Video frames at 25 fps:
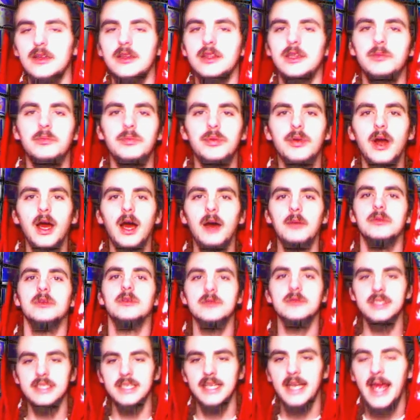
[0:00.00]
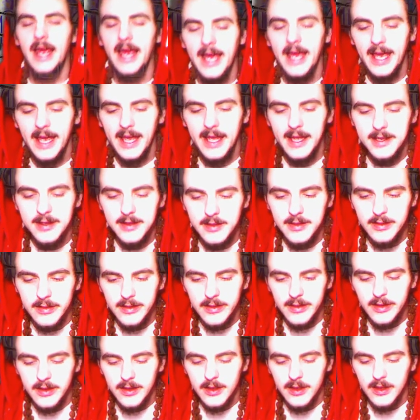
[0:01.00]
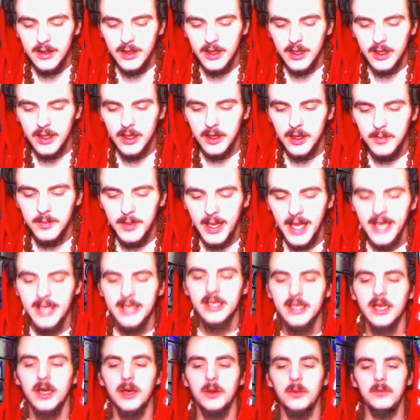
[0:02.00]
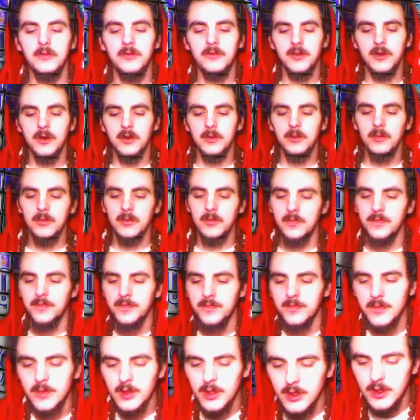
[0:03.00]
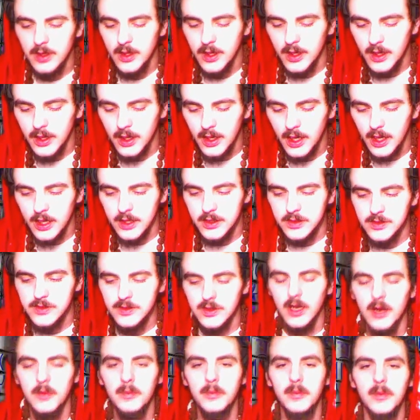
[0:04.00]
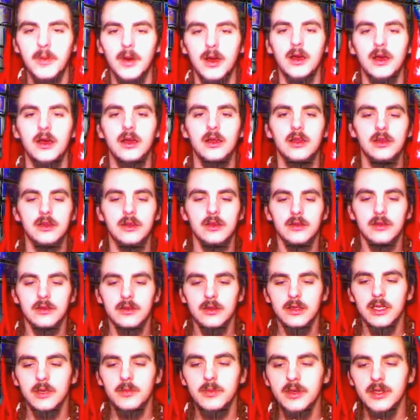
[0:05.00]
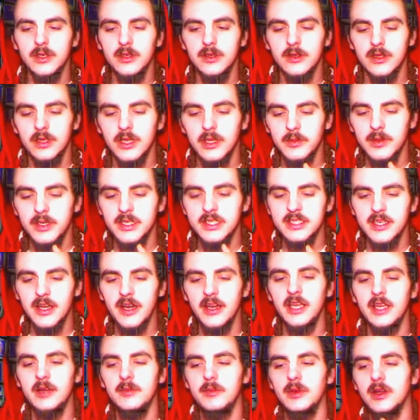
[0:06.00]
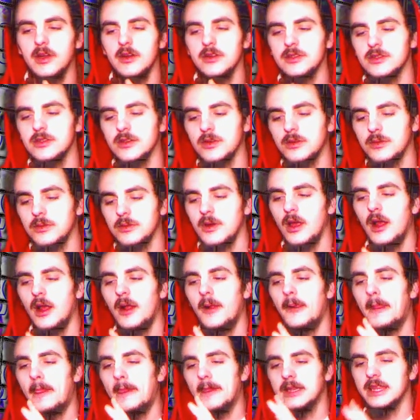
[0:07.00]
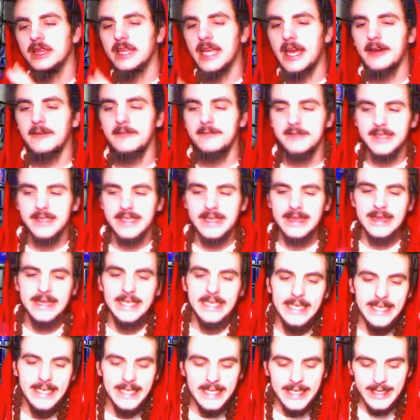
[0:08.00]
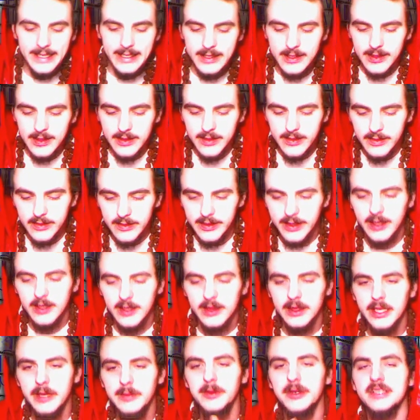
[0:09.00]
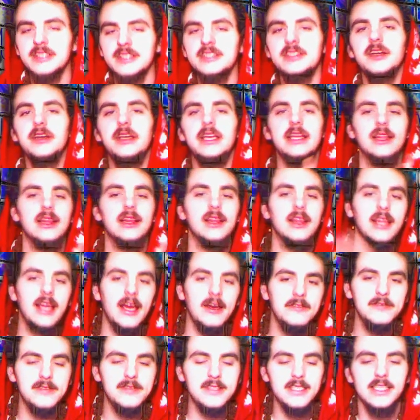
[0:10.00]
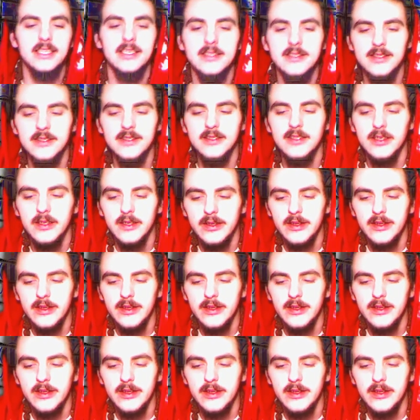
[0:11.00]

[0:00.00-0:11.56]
the problems at hand and come from a strong libertarian, but also left-leaning. Like a libertarian leftist